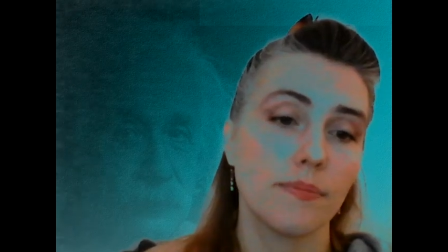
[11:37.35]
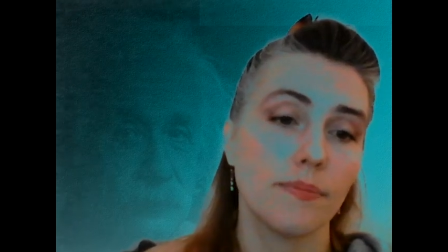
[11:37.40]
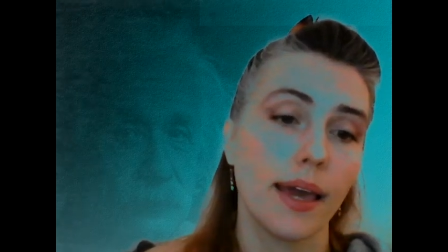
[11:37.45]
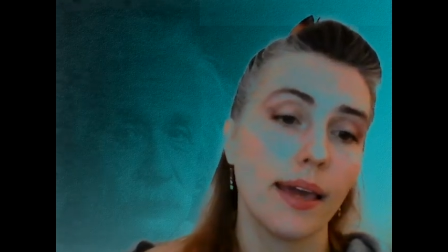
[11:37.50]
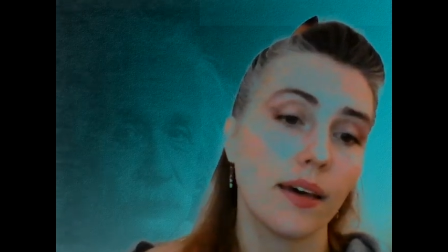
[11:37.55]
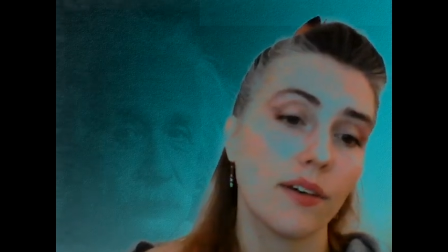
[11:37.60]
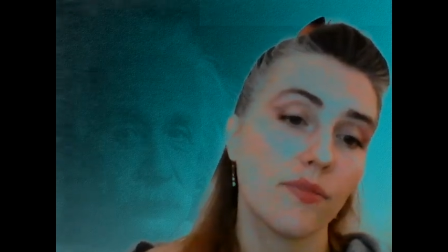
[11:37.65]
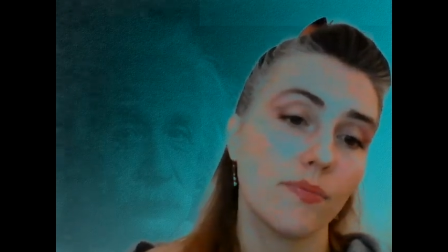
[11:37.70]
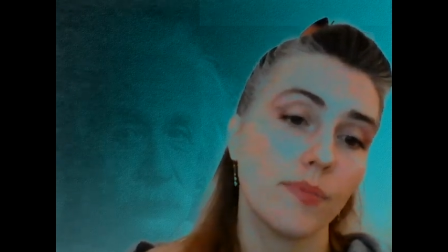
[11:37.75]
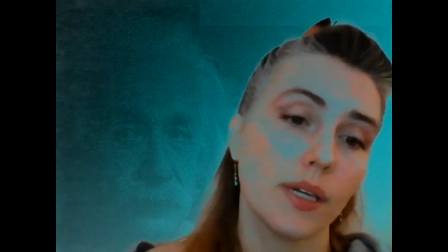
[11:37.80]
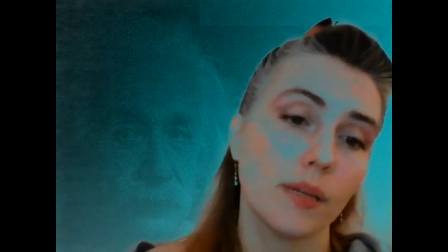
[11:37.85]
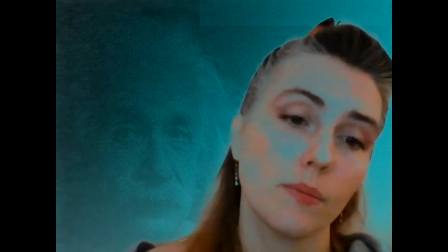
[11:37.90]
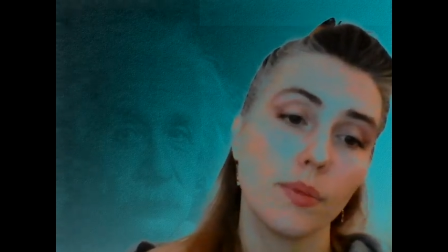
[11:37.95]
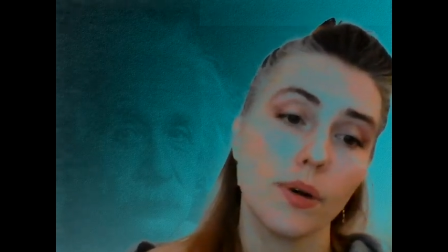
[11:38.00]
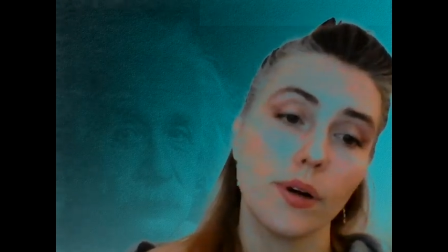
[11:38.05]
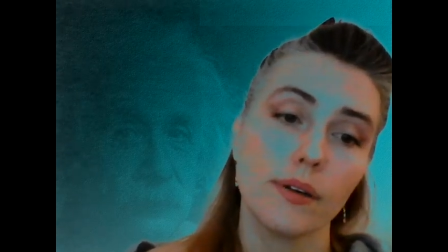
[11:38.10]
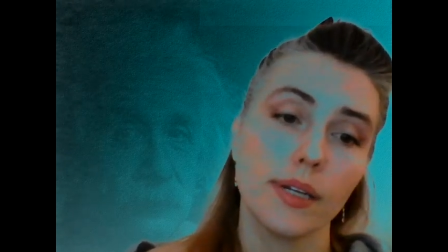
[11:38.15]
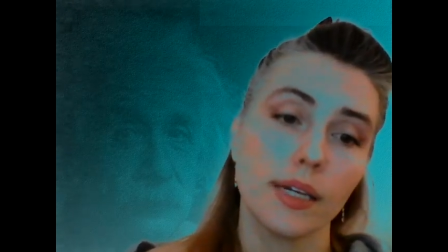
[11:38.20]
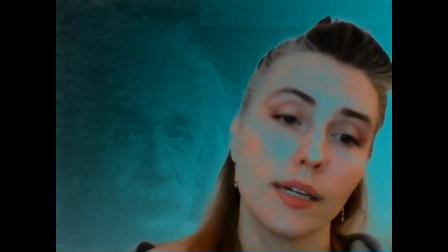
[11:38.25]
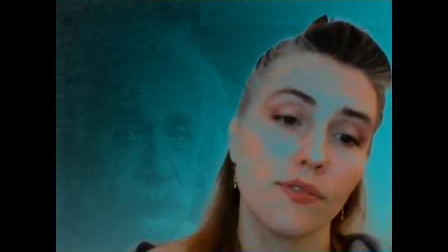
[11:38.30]
may have been
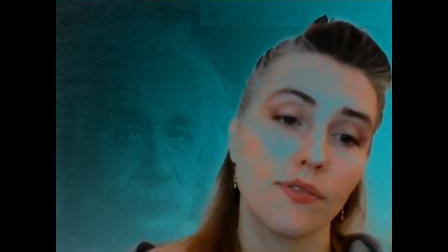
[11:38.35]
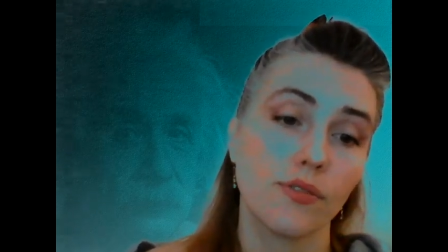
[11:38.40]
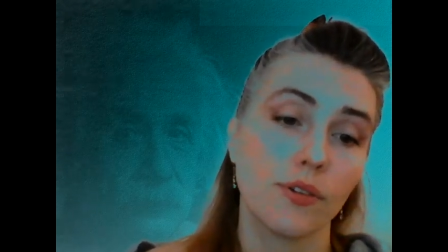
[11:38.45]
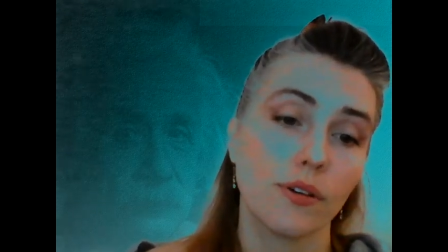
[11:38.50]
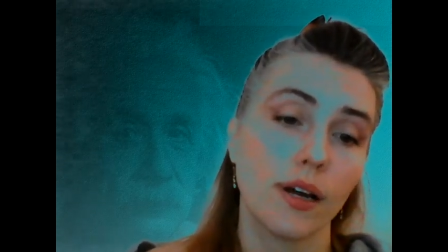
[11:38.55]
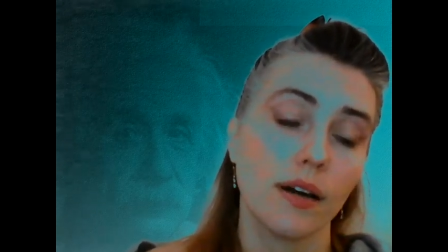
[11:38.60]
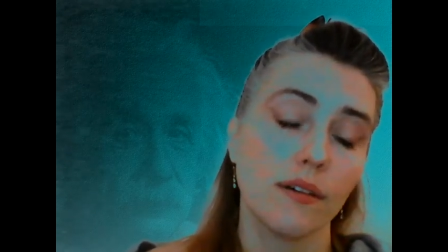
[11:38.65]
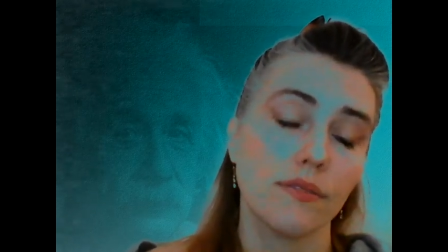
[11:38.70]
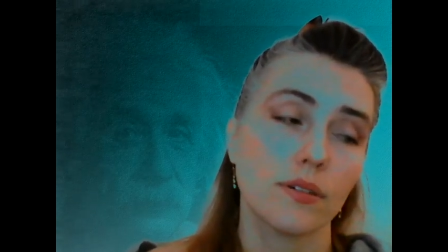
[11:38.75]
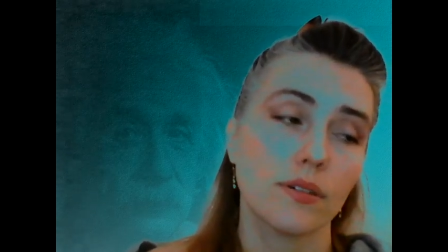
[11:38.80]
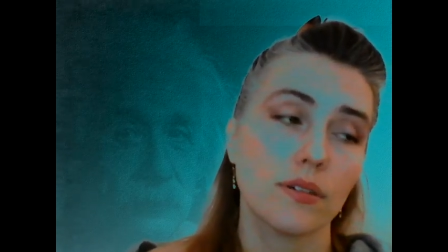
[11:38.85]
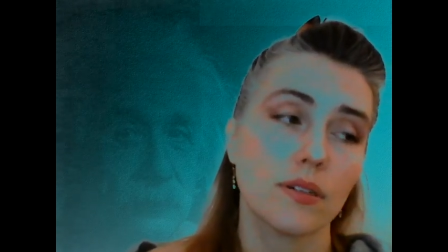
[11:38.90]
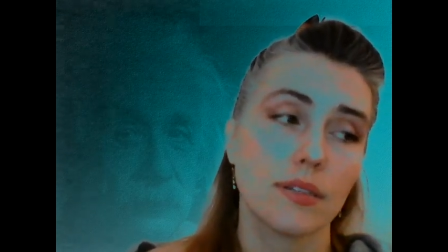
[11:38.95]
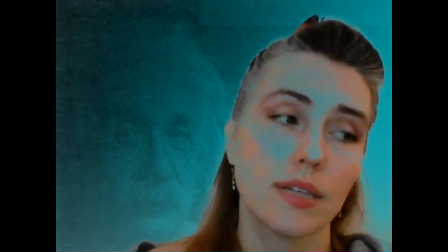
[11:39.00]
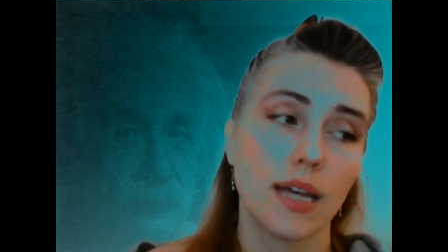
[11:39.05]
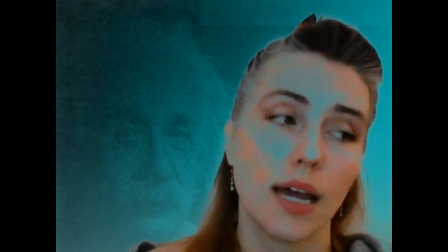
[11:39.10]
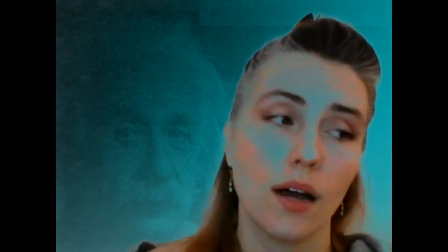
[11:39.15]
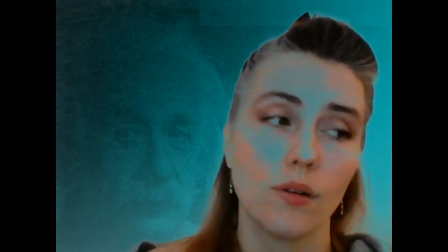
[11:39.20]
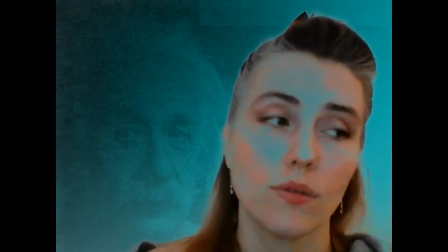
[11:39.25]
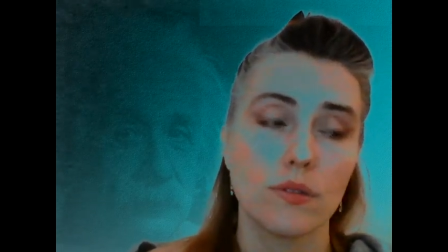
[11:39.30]
burning forever
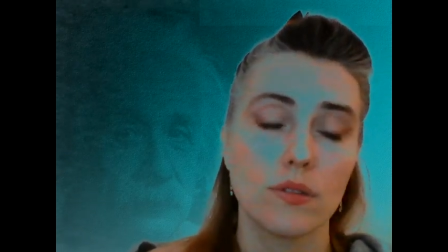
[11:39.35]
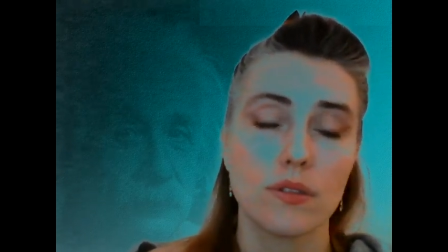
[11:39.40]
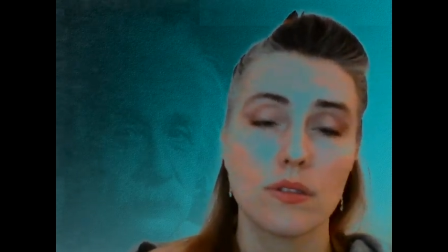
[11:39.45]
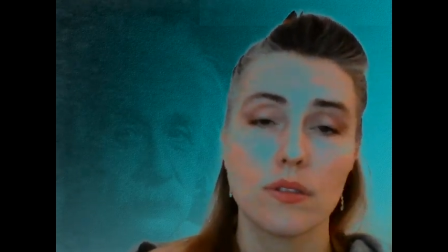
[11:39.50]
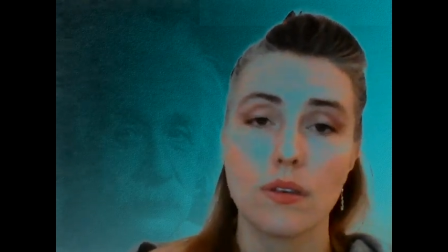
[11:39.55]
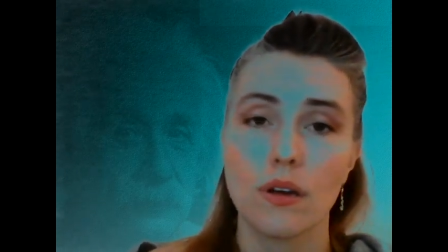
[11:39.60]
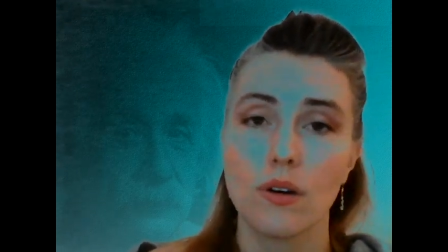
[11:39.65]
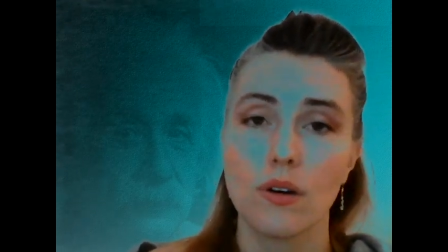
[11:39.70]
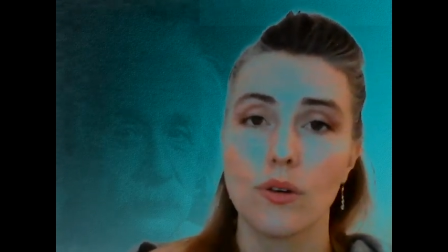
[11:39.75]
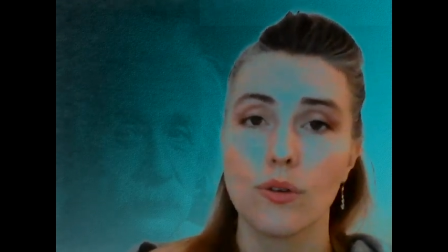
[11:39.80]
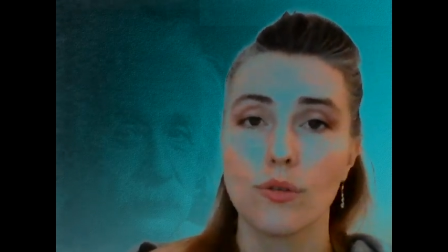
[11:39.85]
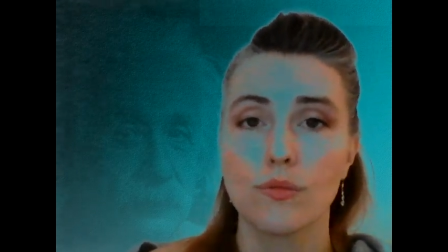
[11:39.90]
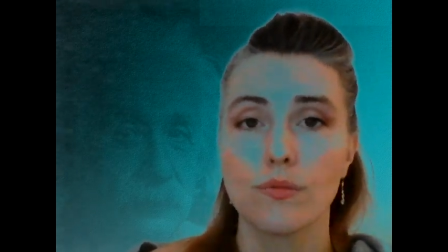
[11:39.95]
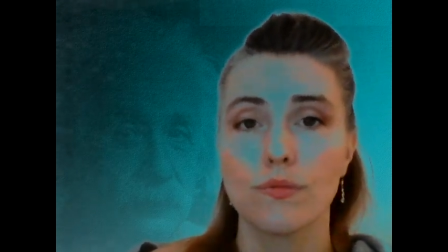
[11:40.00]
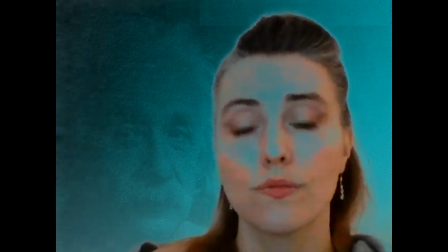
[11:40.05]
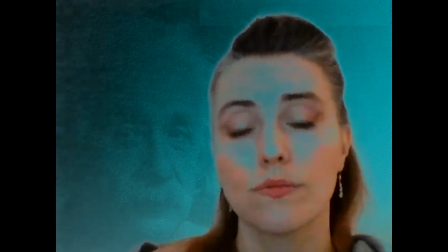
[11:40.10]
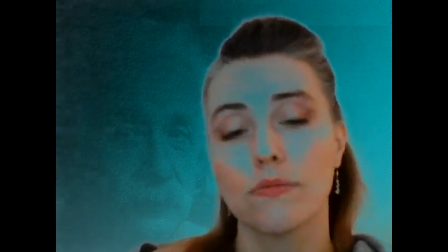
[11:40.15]
sounds so